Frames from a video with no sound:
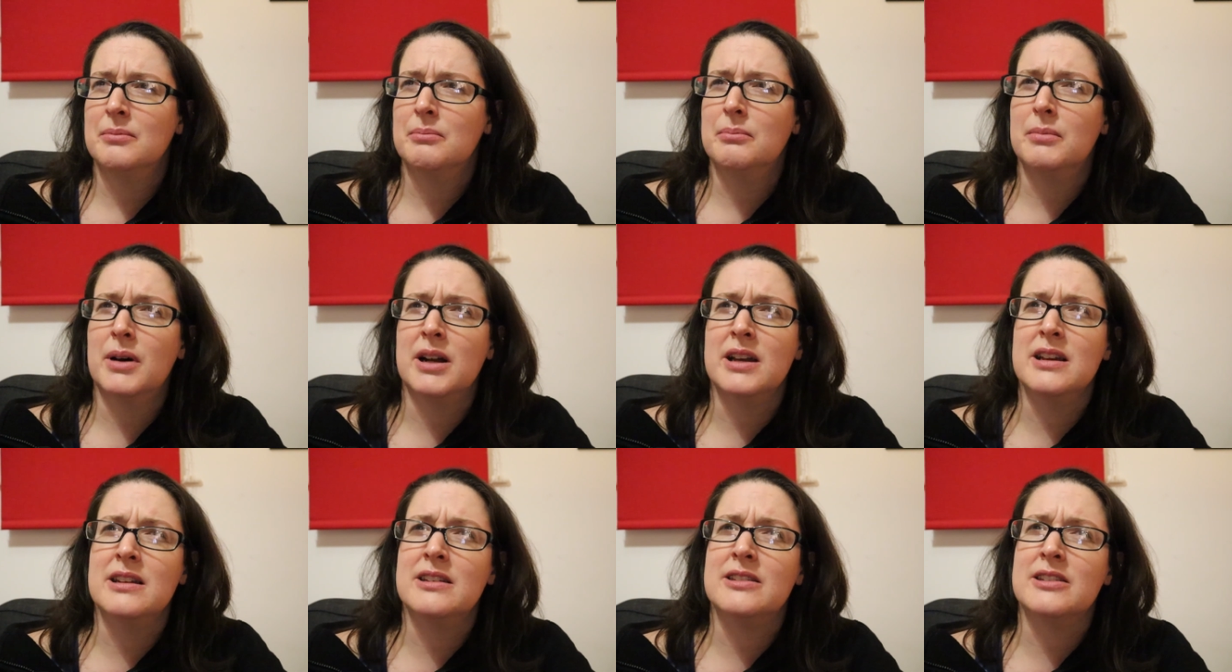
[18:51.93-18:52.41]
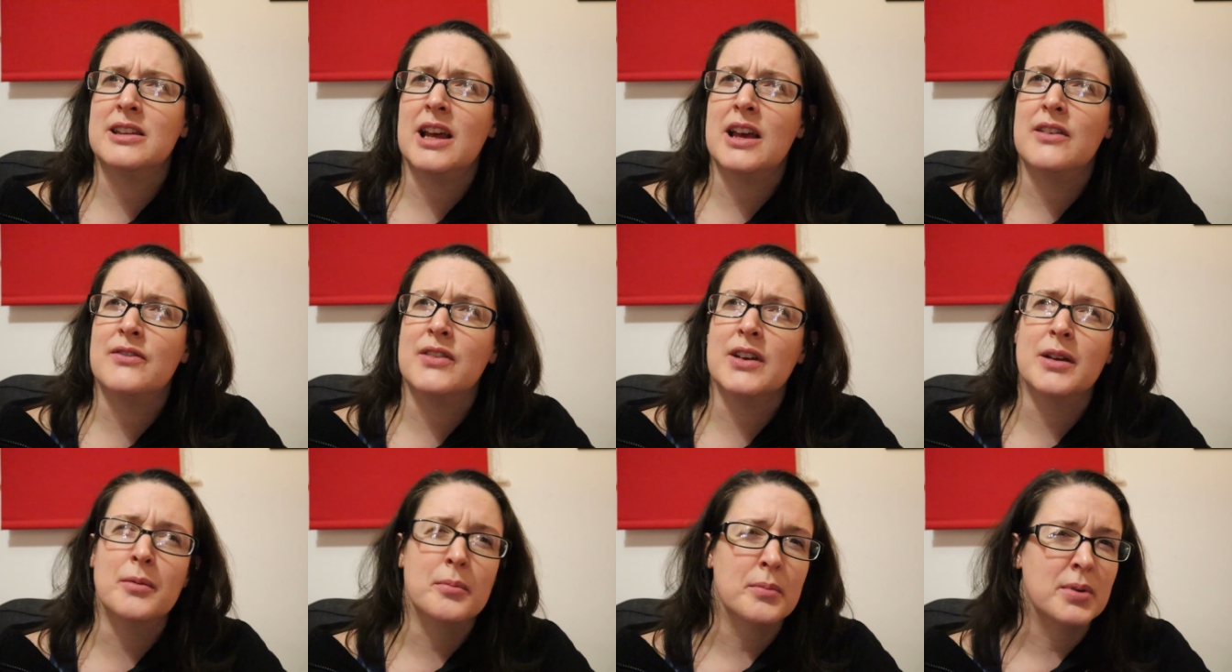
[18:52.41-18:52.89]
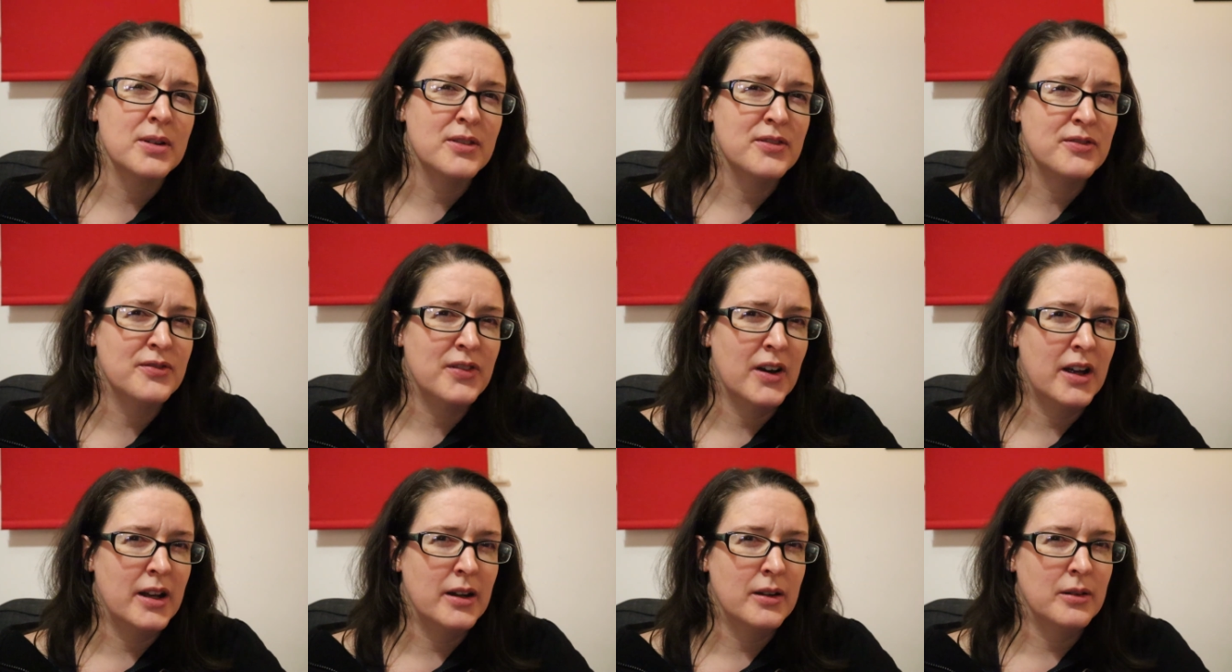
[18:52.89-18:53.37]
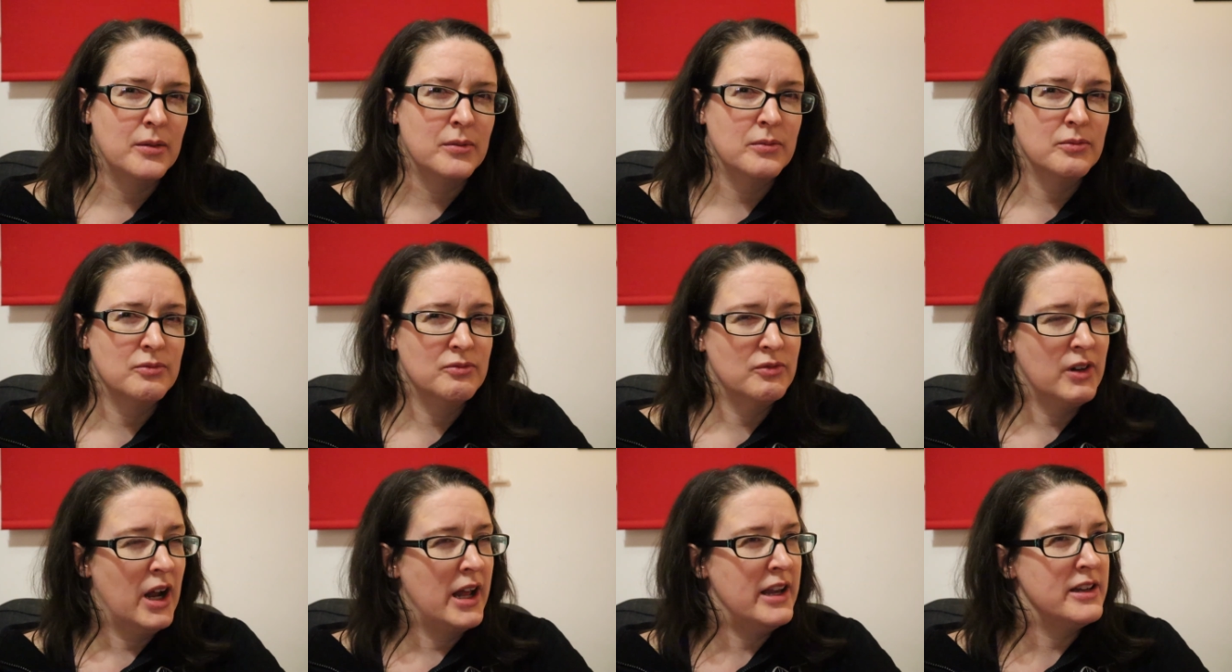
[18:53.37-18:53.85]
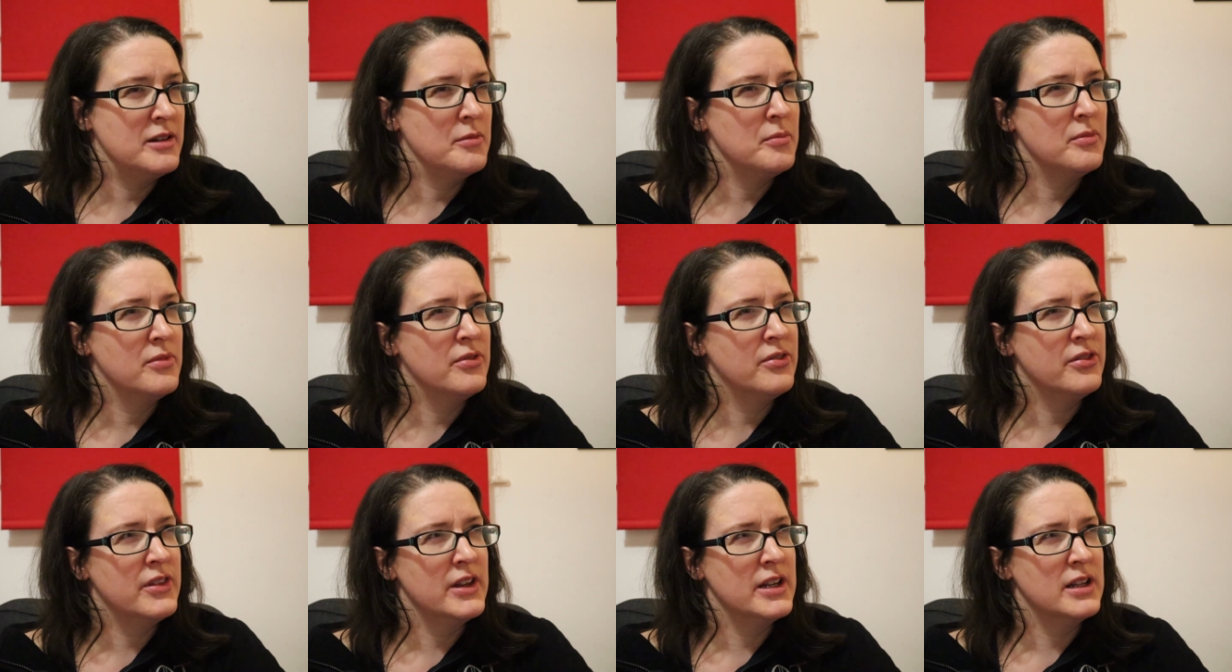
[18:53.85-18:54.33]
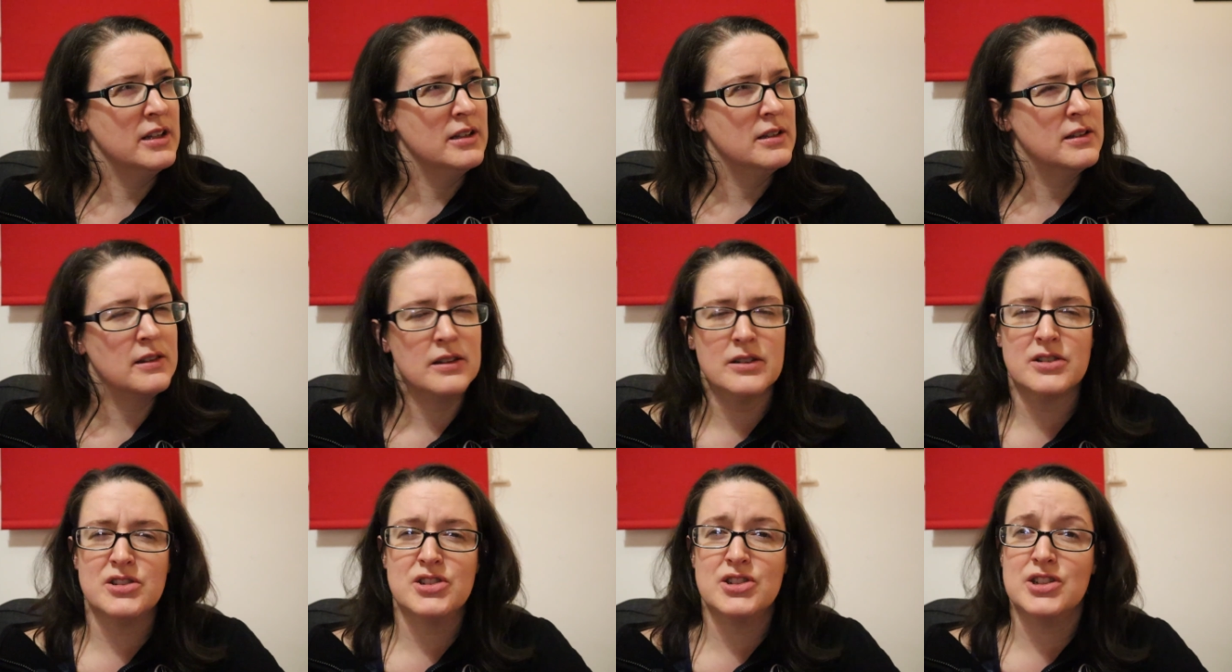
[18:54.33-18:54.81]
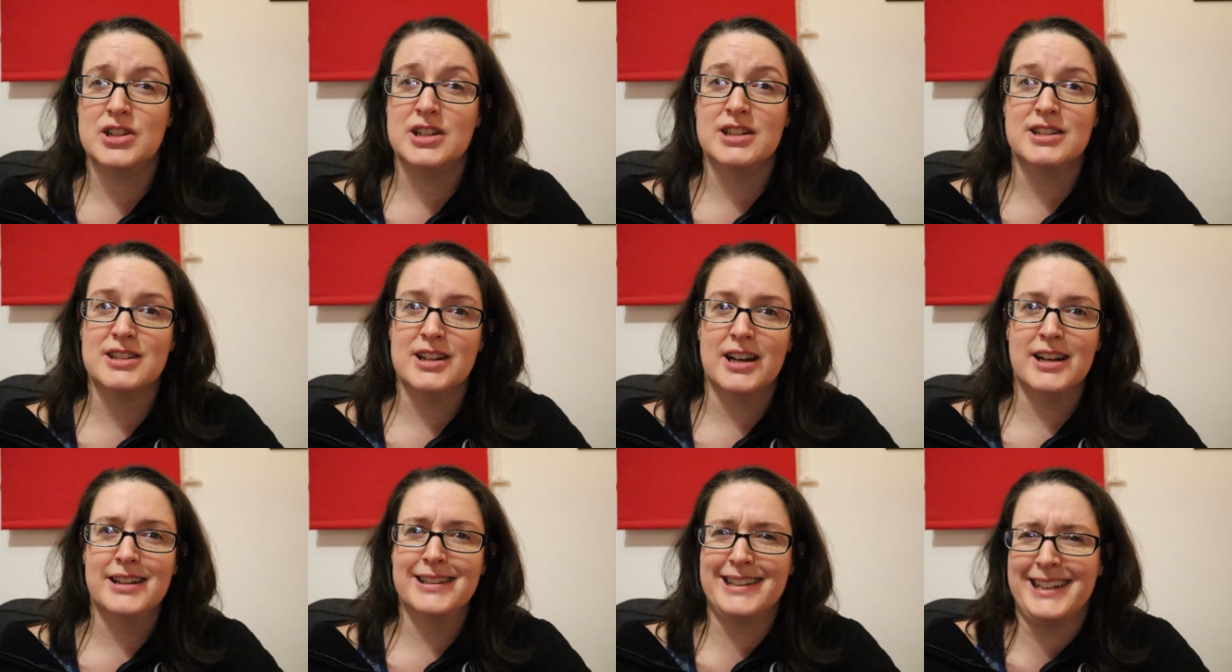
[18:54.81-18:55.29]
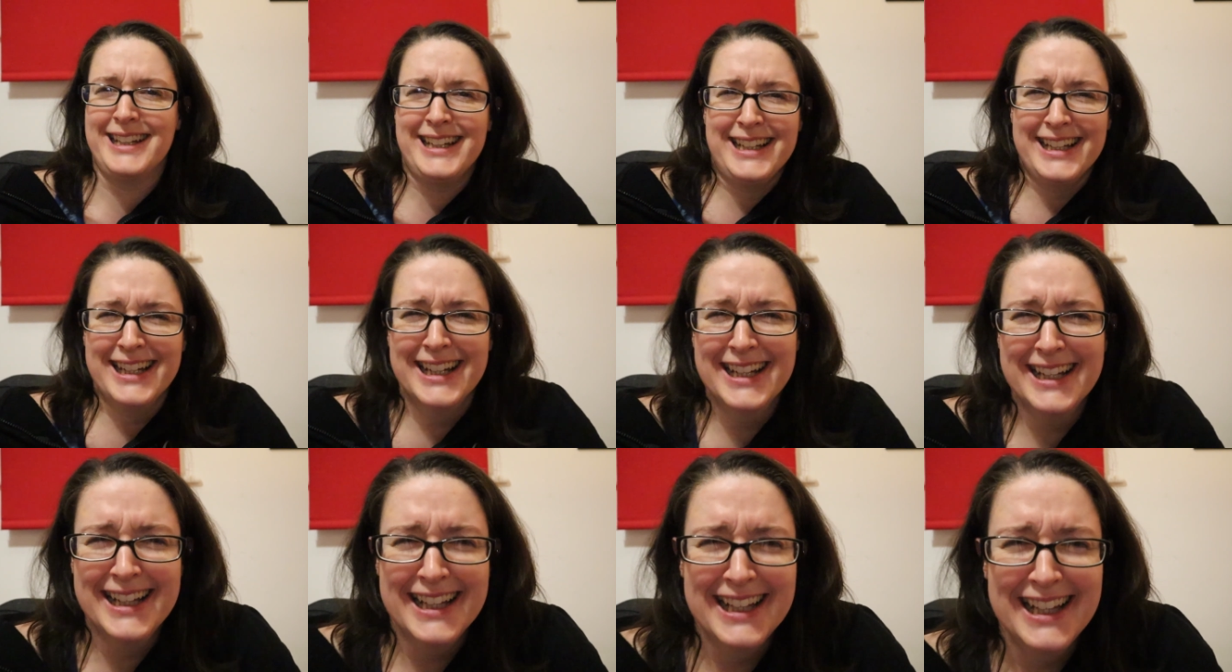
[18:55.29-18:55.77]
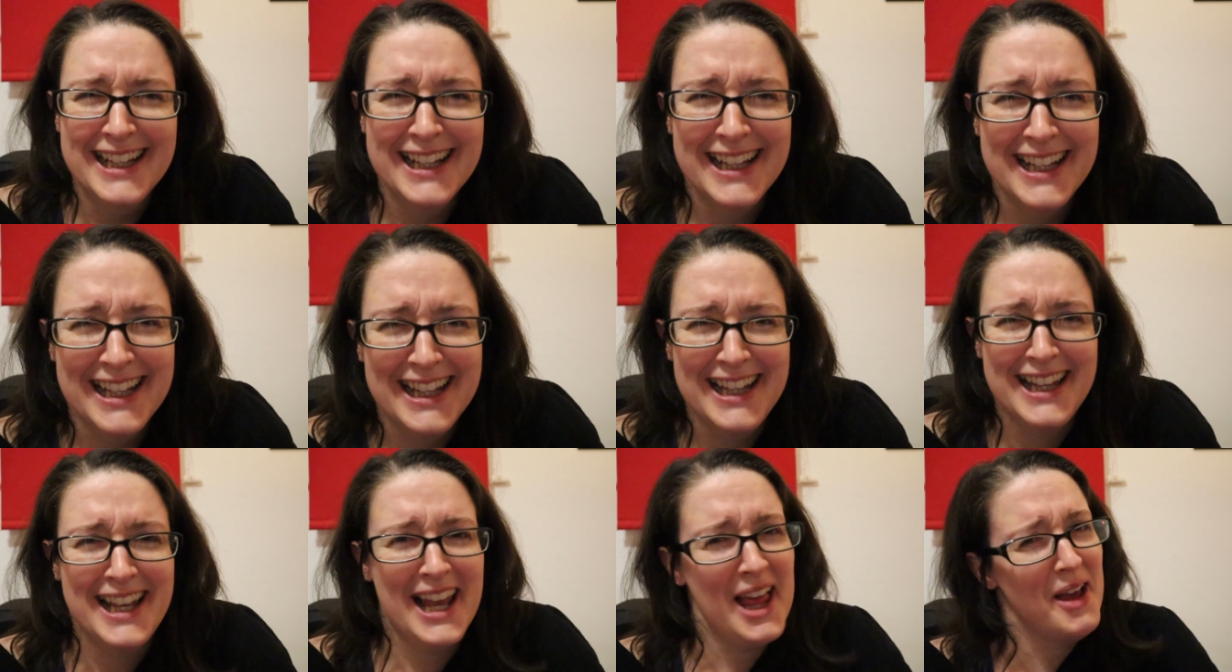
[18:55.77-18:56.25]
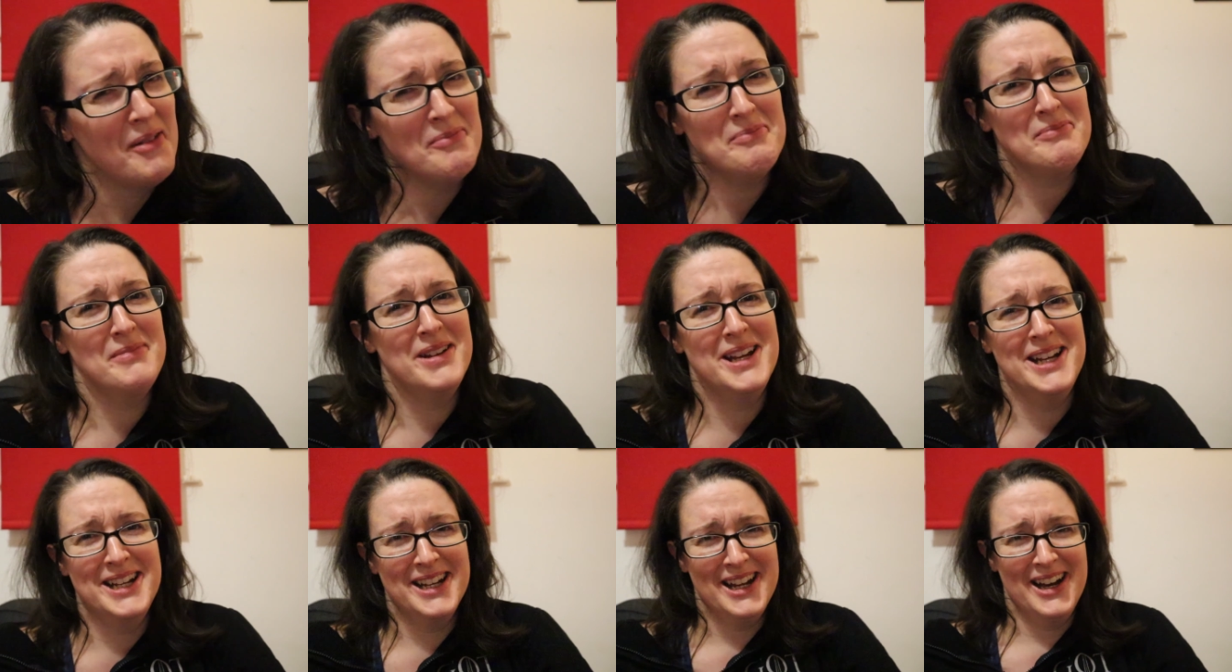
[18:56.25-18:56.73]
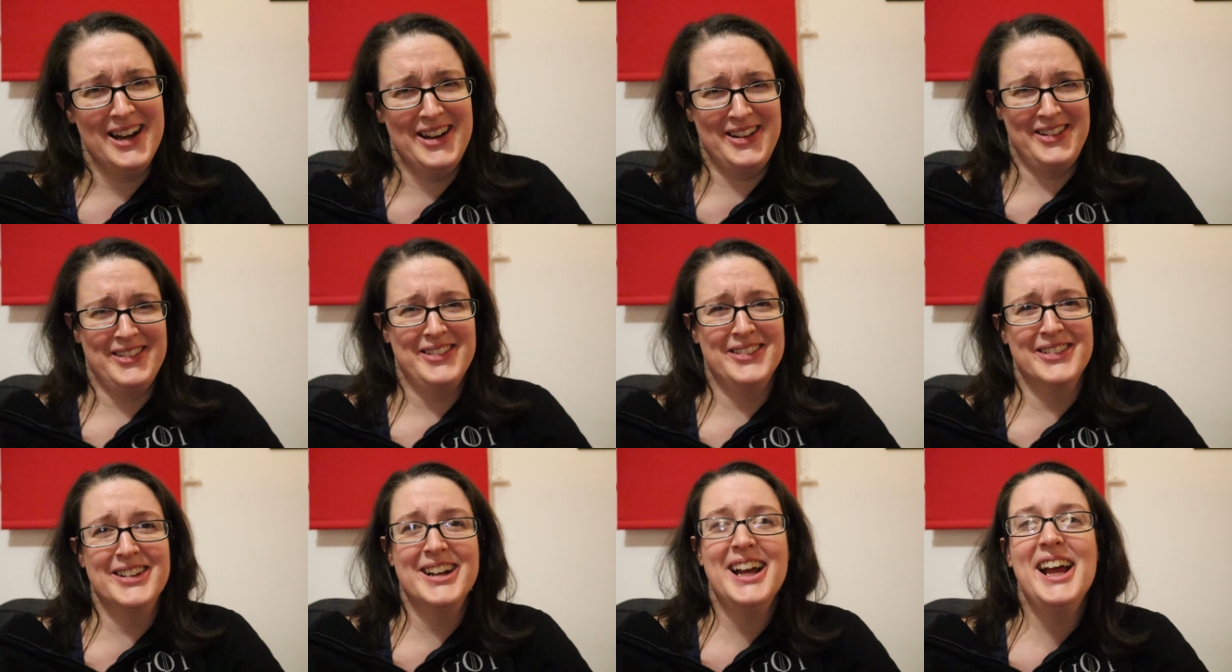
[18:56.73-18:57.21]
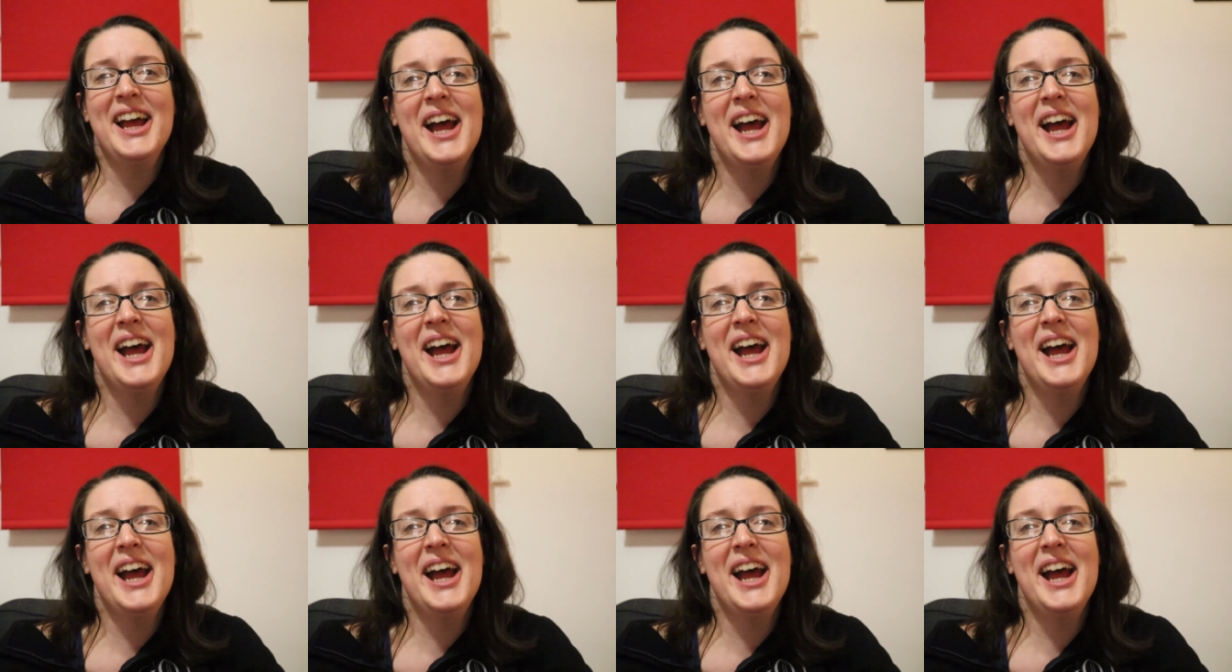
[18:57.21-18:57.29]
money-saving but fun random things that she does, let me know.